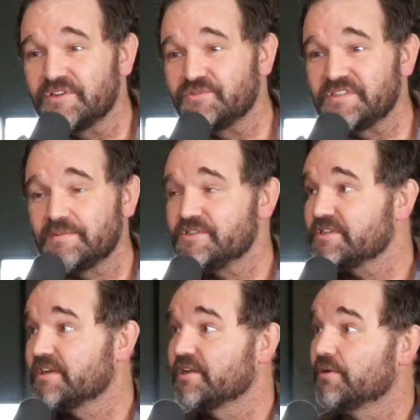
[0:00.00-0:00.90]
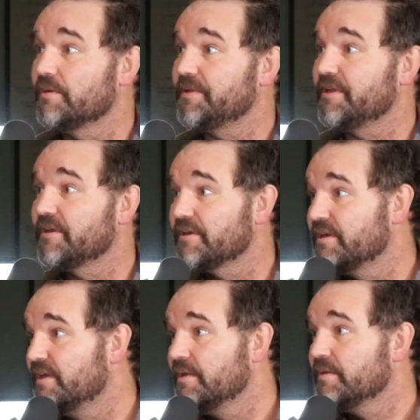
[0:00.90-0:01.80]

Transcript: which was I'm just going to go up here,